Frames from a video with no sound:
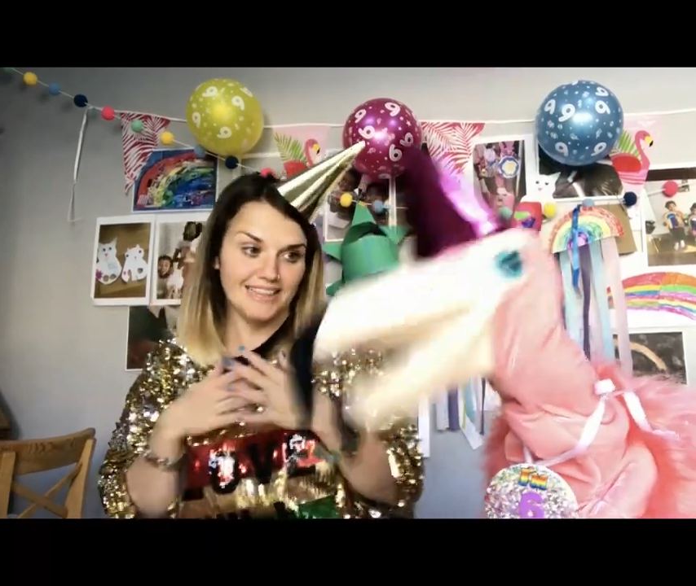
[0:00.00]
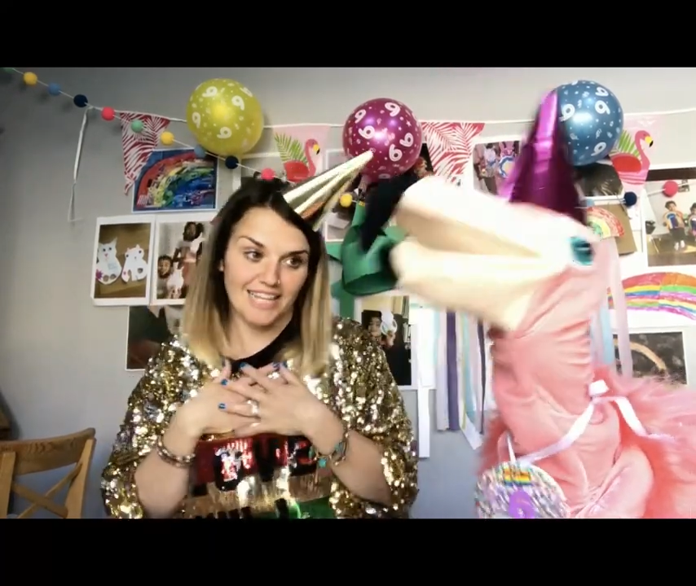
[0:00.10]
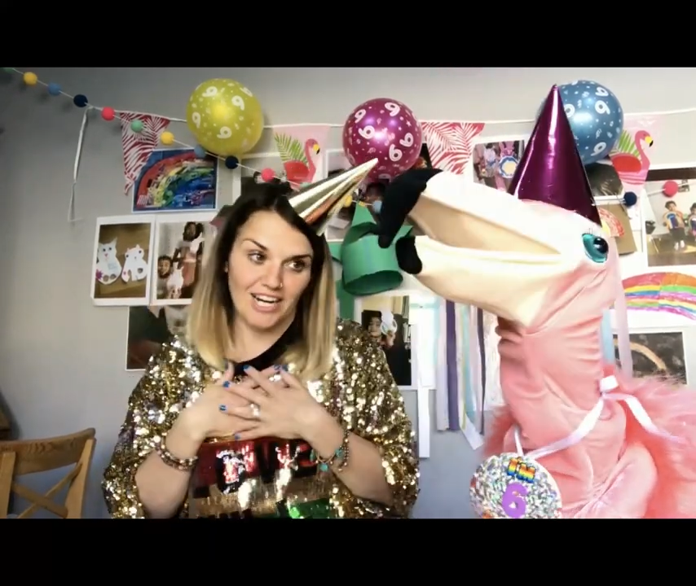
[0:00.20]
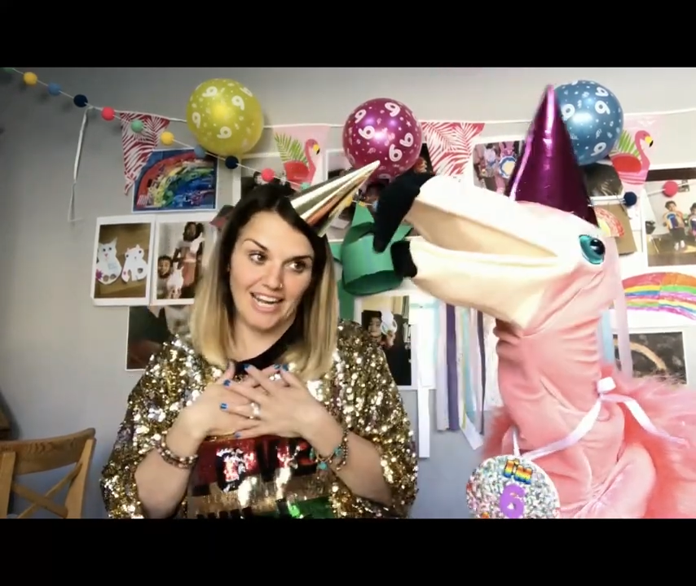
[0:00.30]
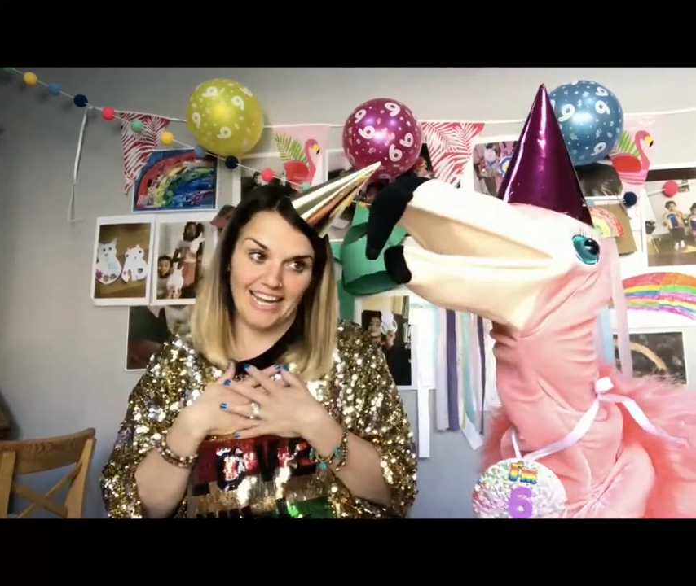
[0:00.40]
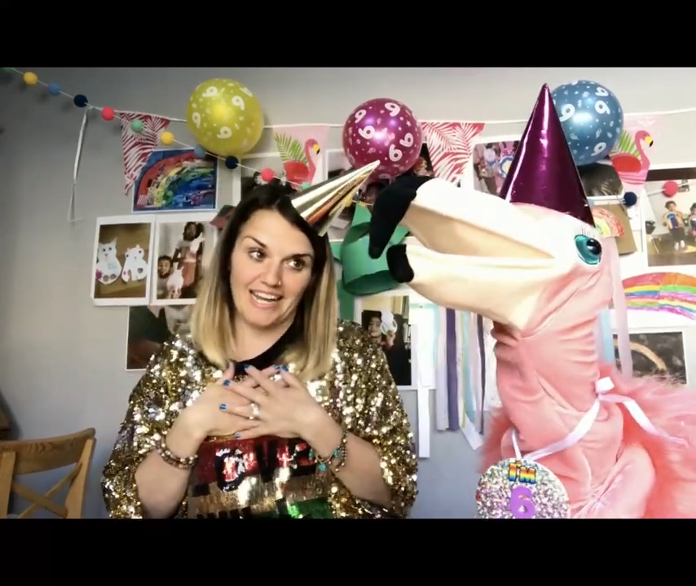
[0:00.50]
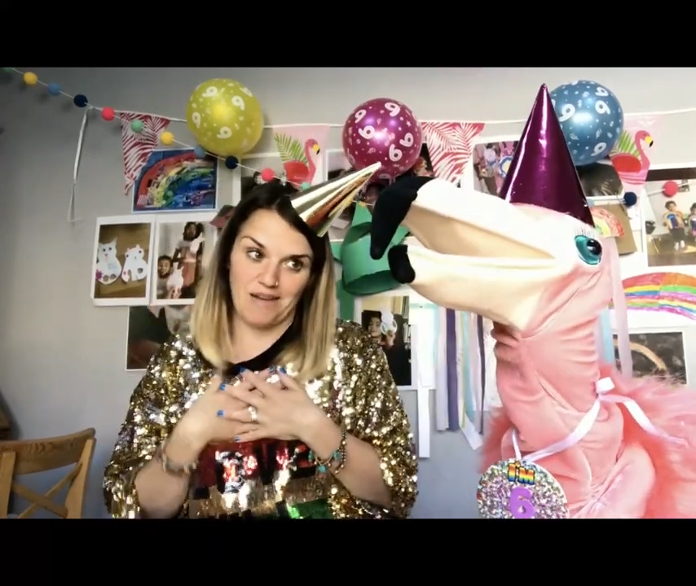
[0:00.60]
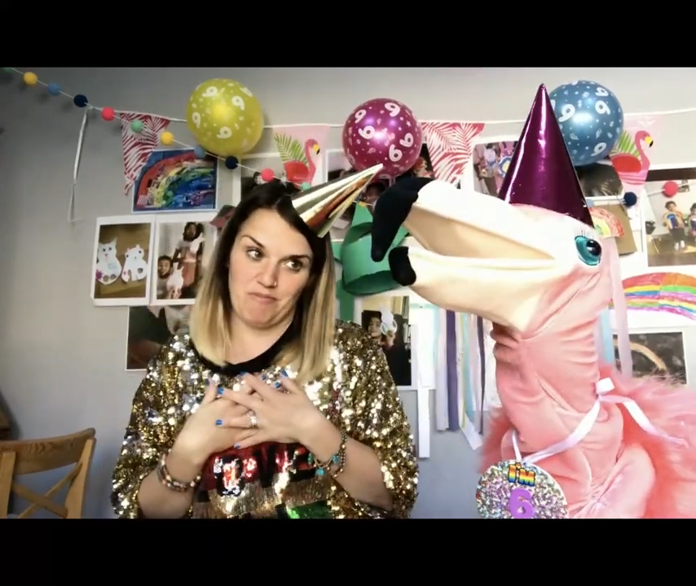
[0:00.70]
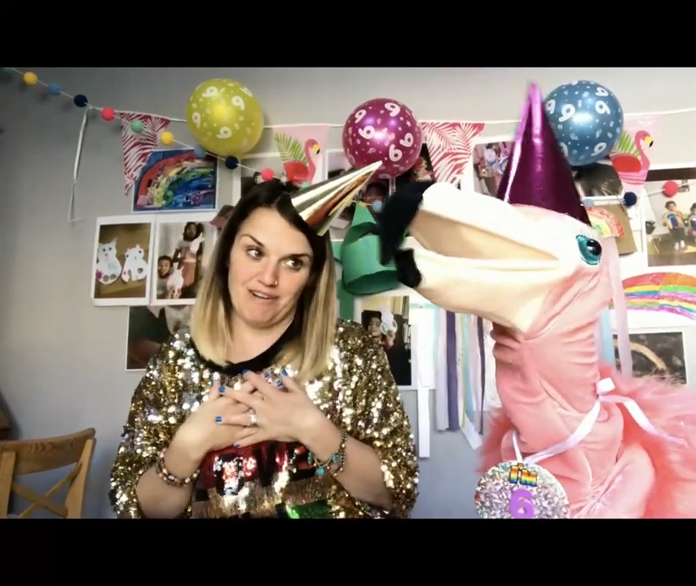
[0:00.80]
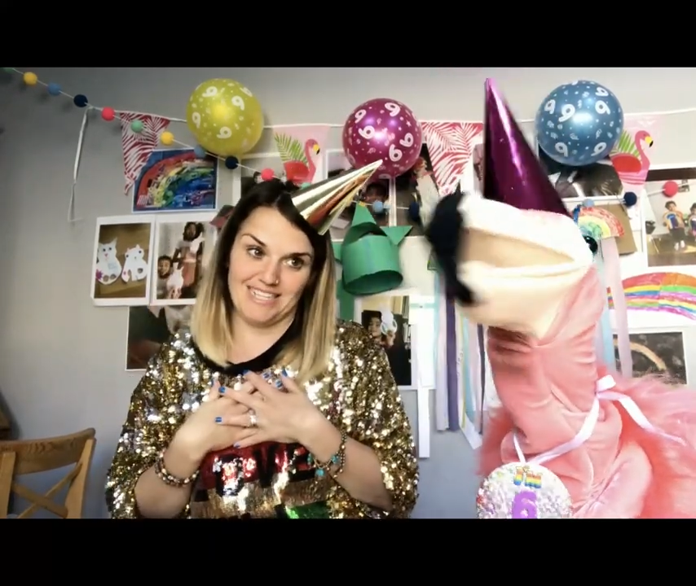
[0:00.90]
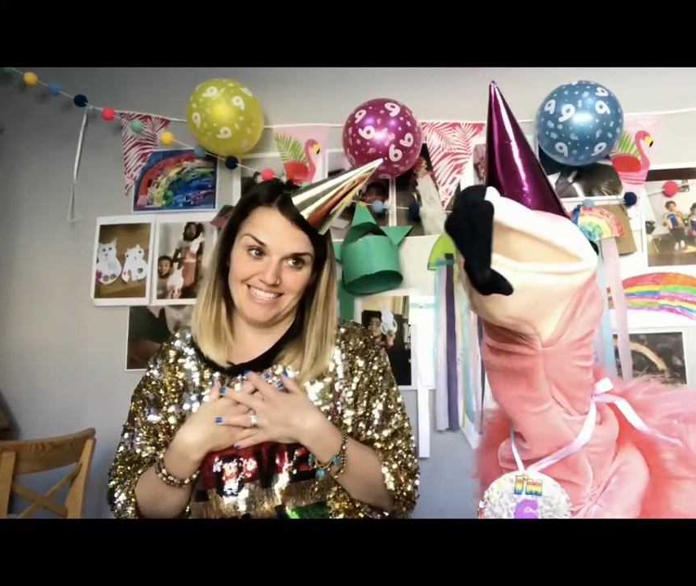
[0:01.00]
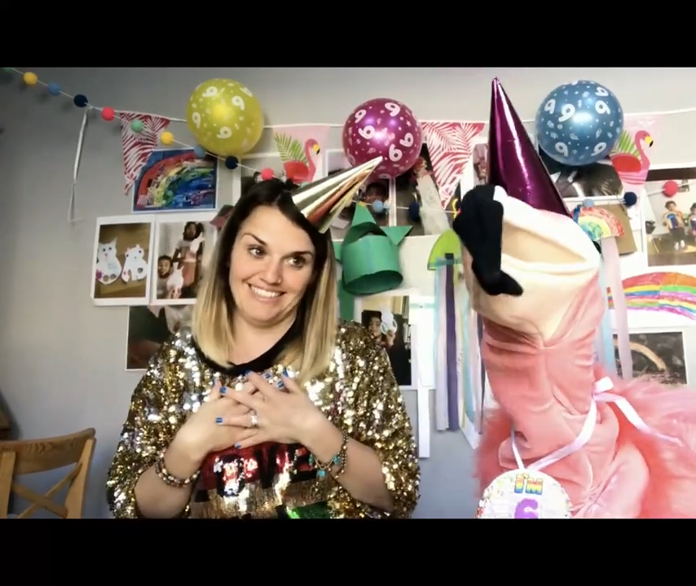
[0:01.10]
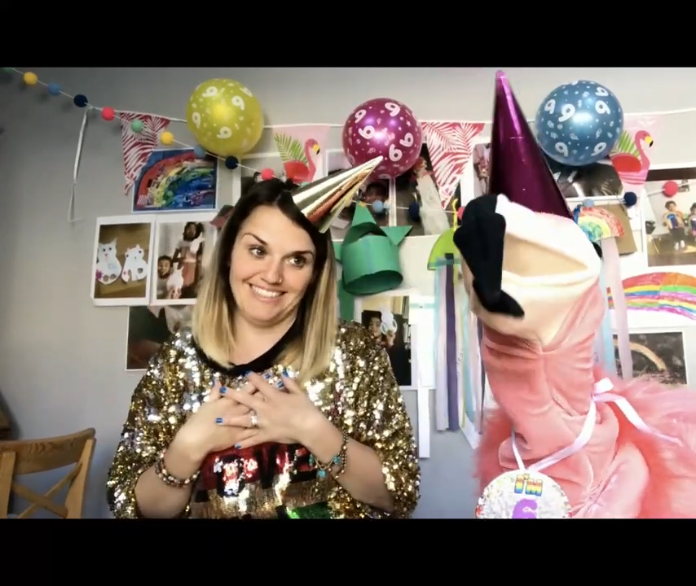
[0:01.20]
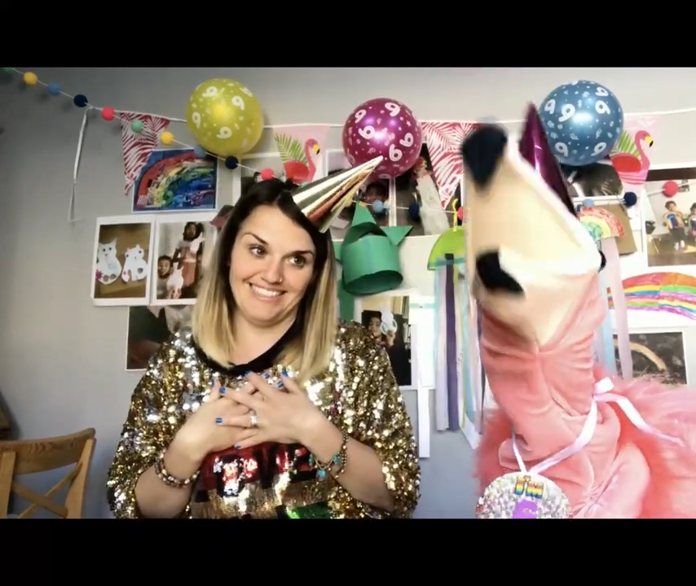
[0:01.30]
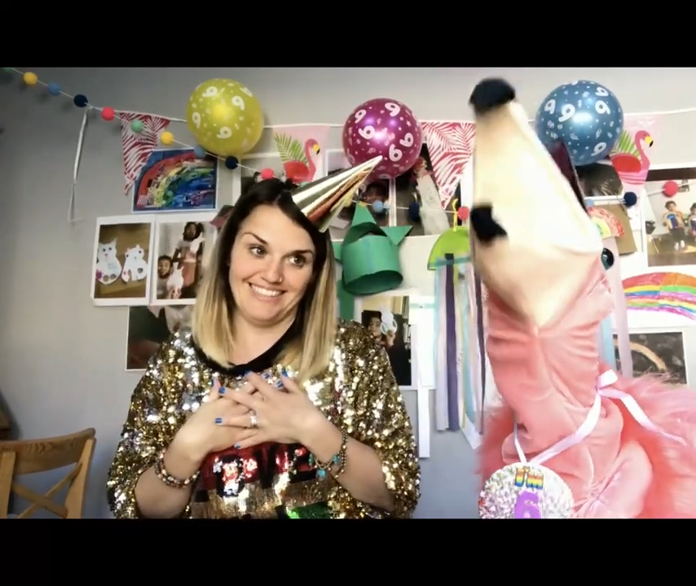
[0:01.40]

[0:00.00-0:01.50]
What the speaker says: like a present?